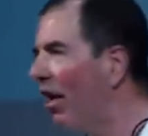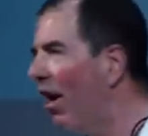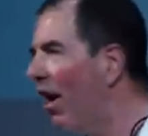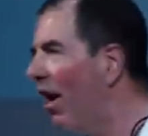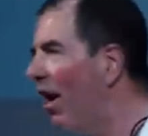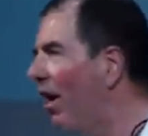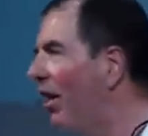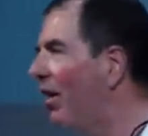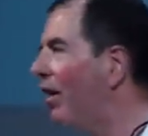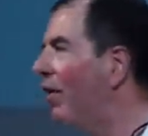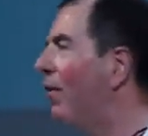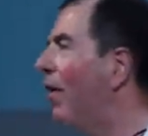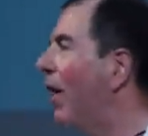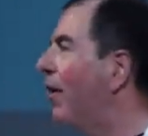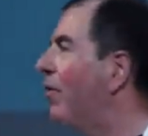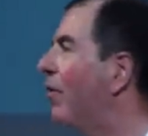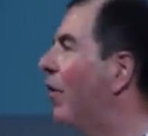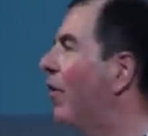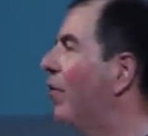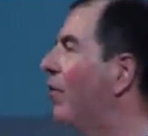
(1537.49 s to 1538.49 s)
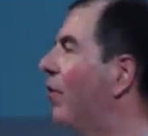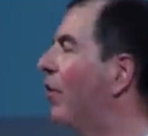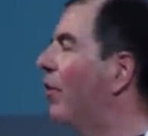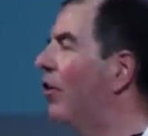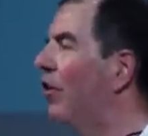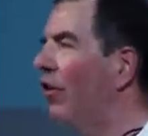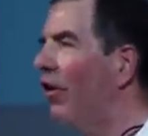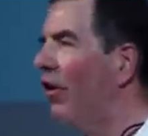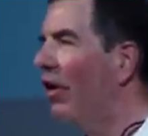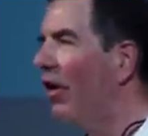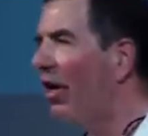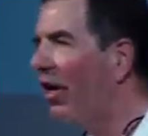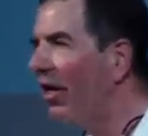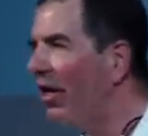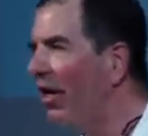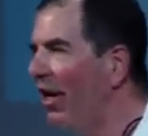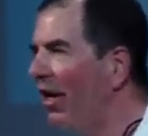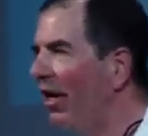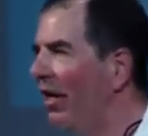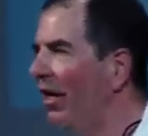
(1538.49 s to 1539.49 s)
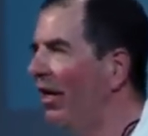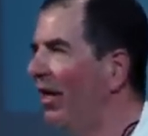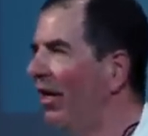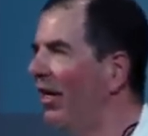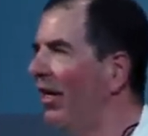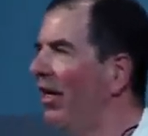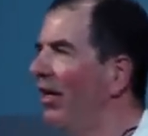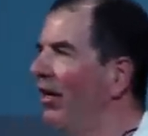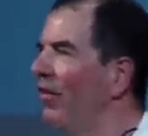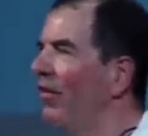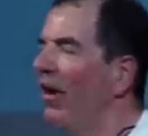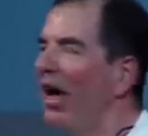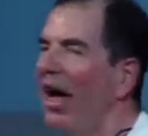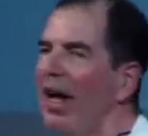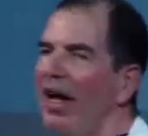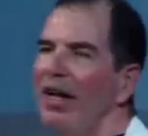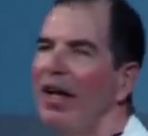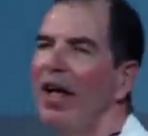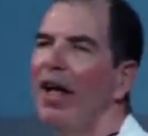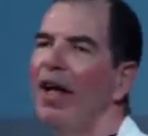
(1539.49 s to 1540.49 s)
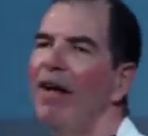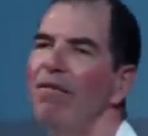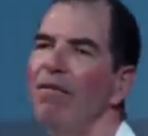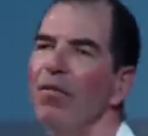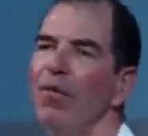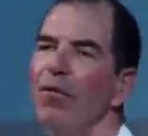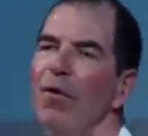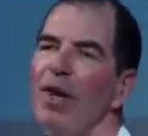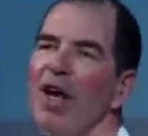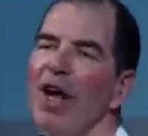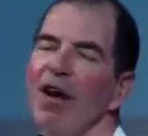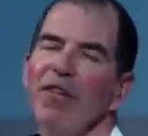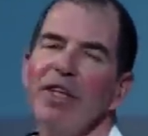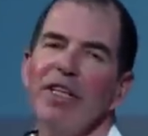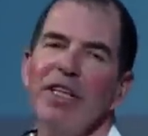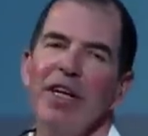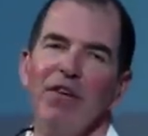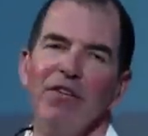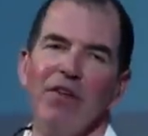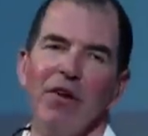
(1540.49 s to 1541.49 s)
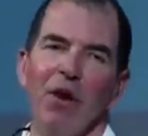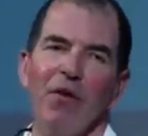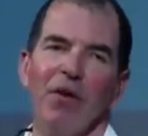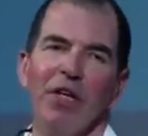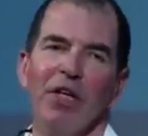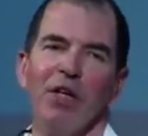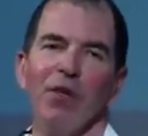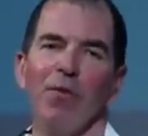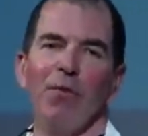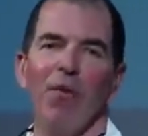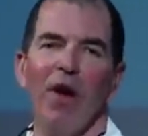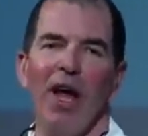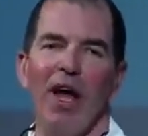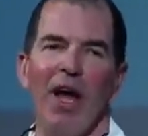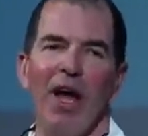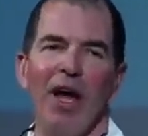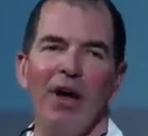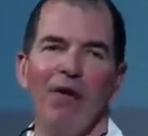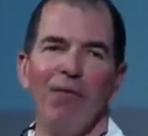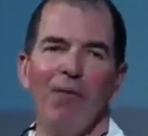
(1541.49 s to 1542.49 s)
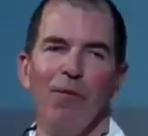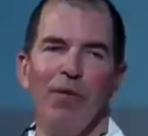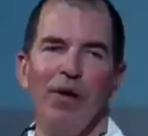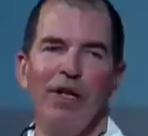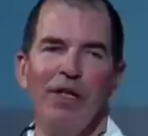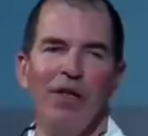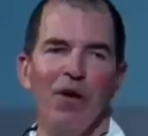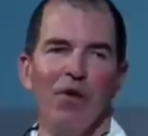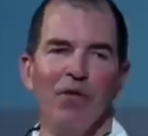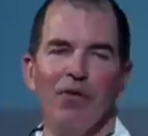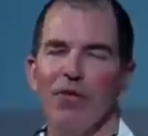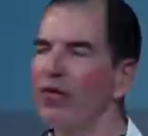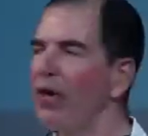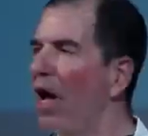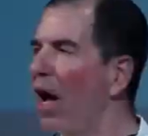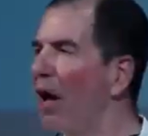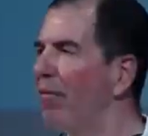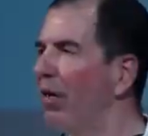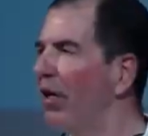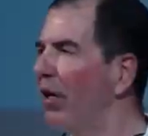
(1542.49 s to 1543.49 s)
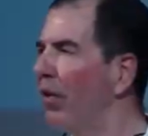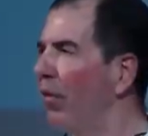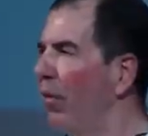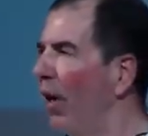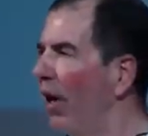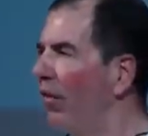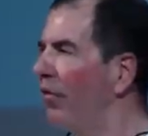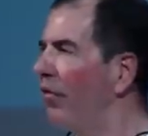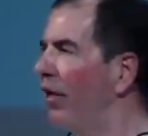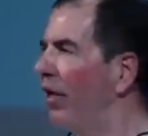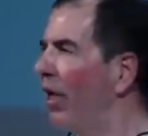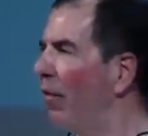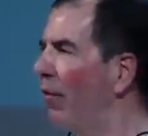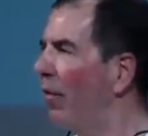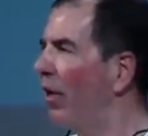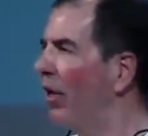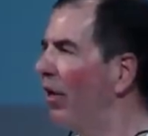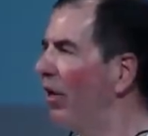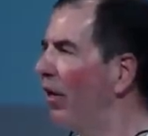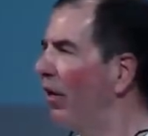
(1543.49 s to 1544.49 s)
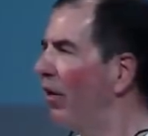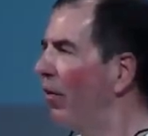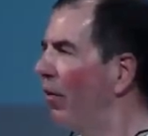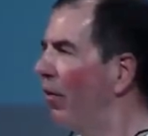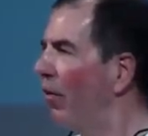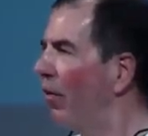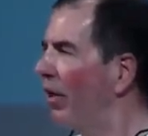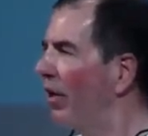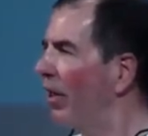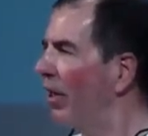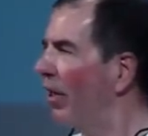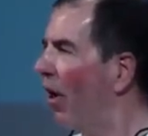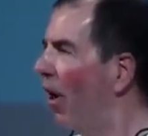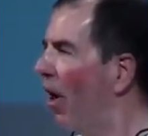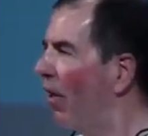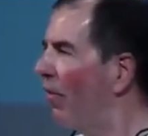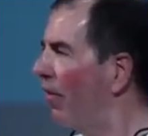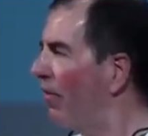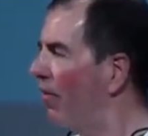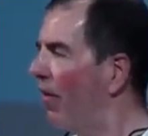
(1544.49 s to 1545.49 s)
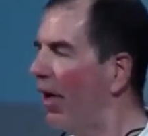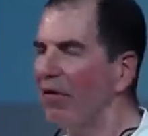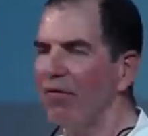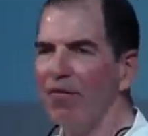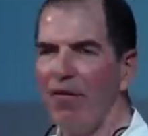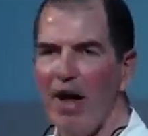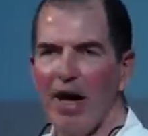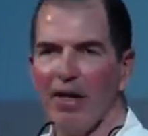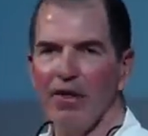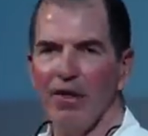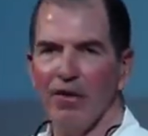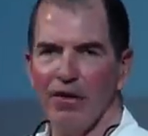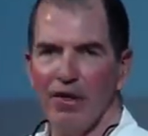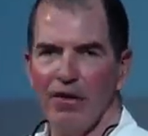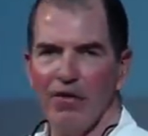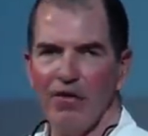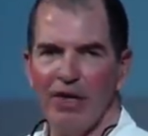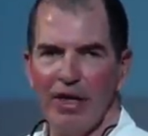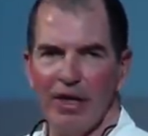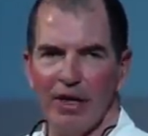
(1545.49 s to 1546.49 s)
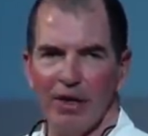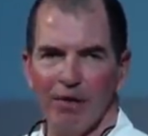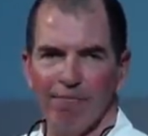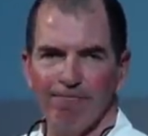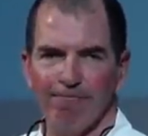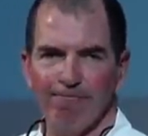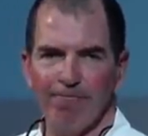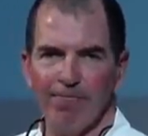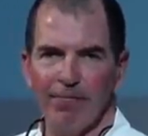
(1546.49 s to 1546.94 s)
done. The retros are good, right? when everything's going your way, we don't stop and question, I wonder what the cause effect factor is here.